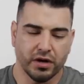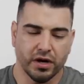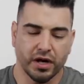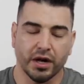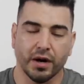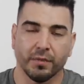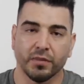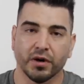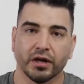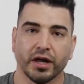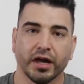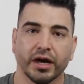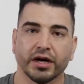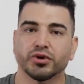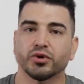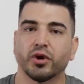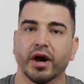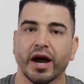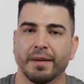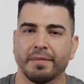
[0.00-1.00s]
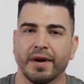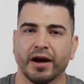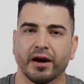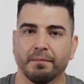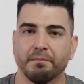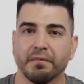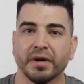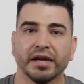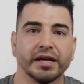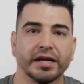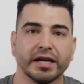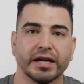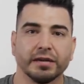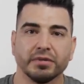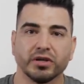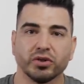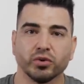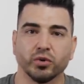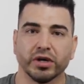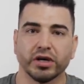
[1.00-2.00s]
and I'm gonna let it dry about a minute in
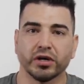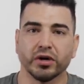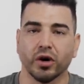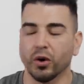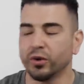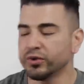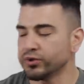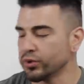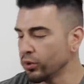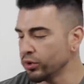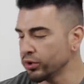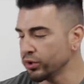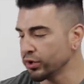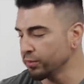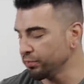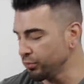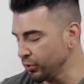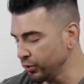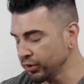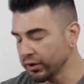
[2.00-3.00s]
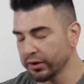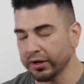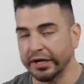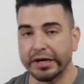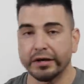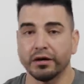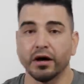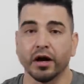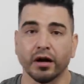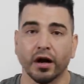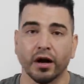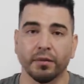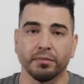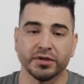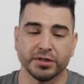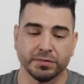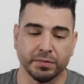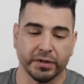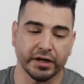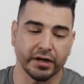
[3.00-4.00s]
between coats, or you can pull your heat gun up,
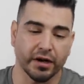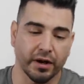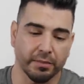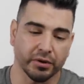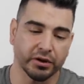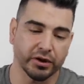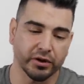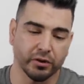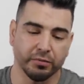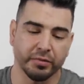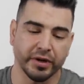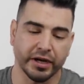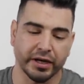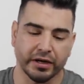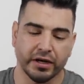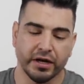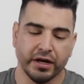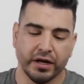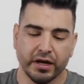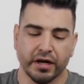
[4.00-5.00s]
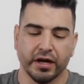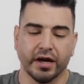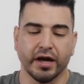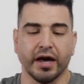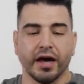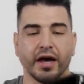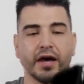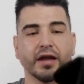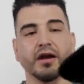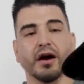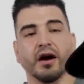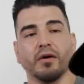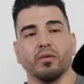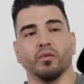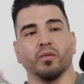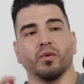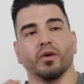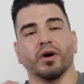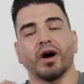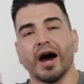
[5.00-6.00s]
speed it up a little bit. And
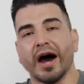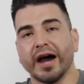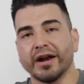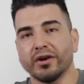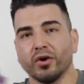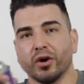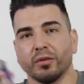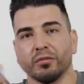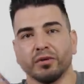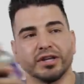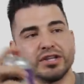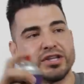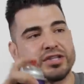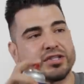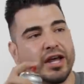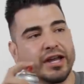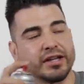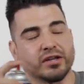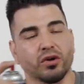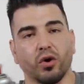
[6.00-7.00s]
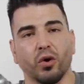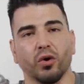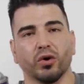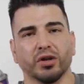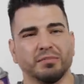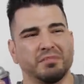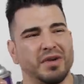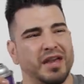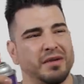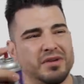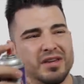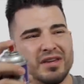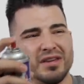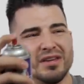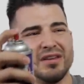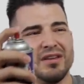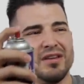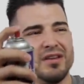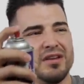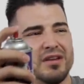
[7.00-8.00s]
I normally just like to hold it
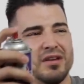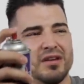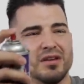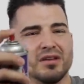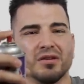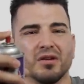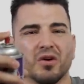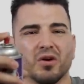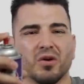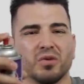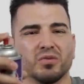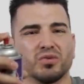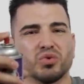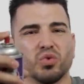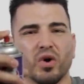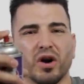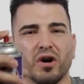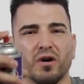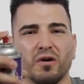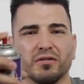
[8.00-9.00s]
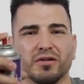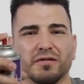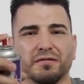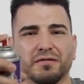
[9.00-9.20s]
maybe, you know, twelve to